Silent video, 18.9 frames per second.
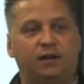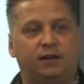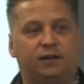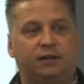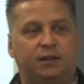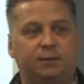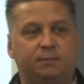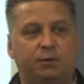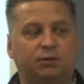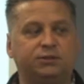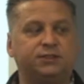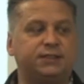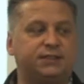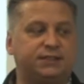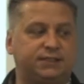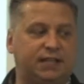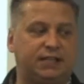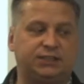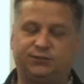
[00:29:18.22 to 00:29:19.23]
the most
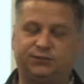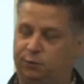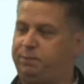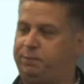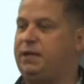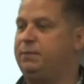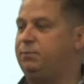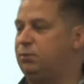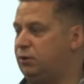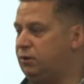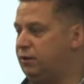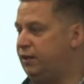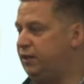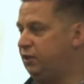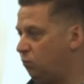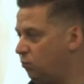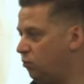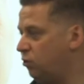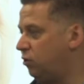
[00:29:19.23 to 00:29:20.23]
successful people in
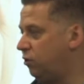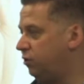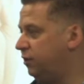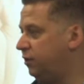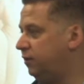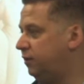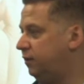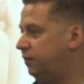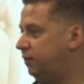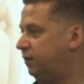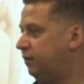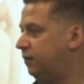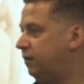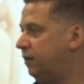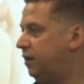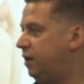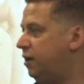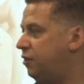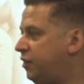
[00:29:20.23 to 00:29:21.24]
the world,
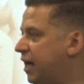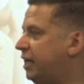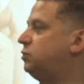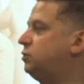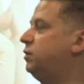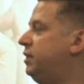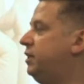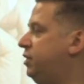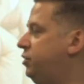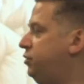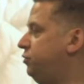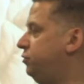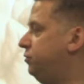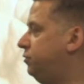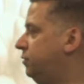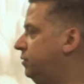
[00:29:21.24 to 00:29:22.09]
that's what they do.